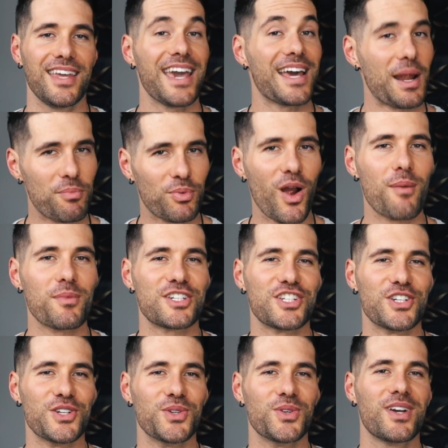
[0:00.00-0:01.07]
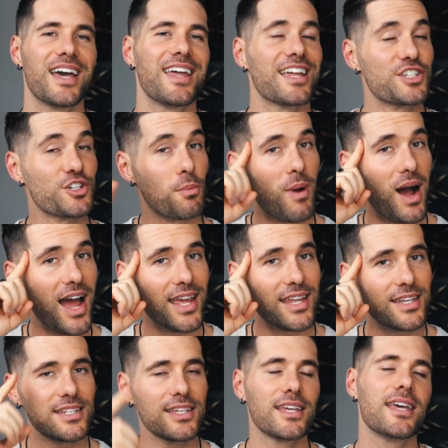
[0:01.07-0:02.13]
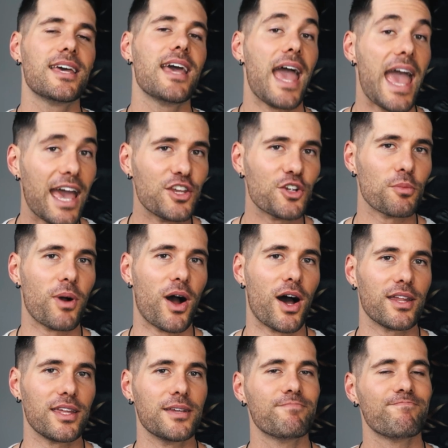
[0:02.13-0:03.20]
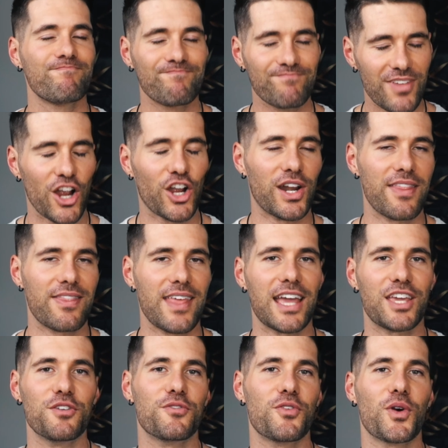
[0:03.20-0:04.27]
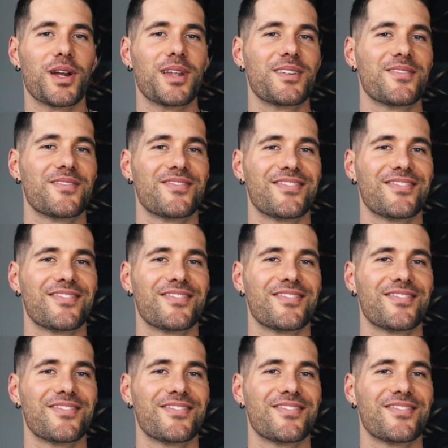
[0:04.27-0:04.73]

And I promise you that your mind and your body are going to thank you for it.